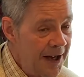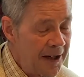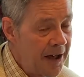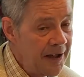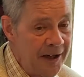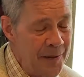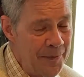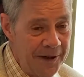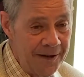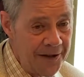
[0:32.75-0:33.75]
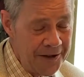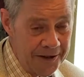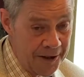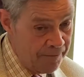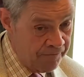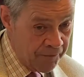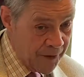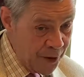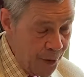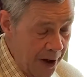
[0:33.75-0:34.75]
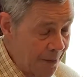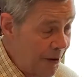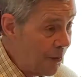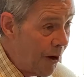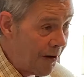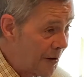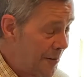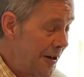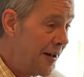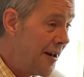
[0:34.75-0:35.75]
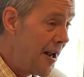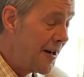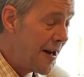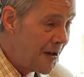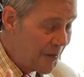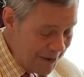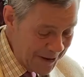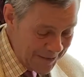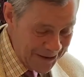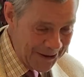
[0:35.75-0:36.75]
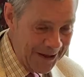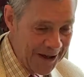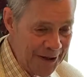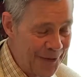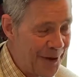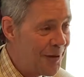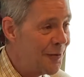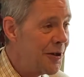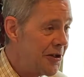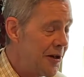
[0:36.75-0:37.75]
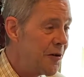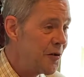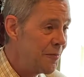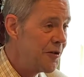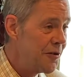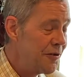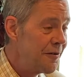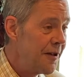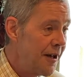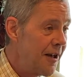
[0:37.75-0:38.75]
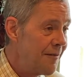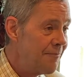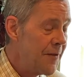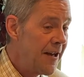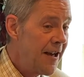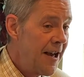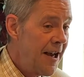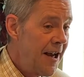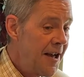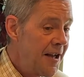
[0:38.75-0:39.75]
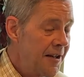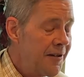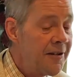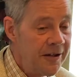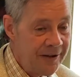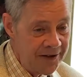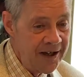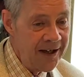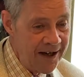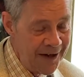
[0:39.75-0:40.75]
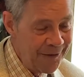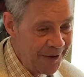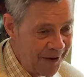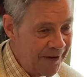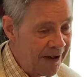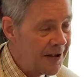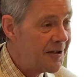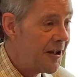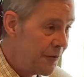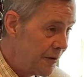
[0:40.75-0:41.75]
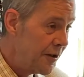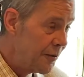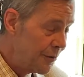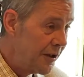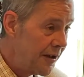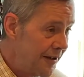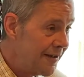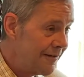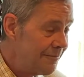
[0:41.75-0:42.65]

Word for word: Like any parish, you want to be welcoming and hospitable, and you want to reach out as much as you can. And here at St. Catherine of Alexandria, we,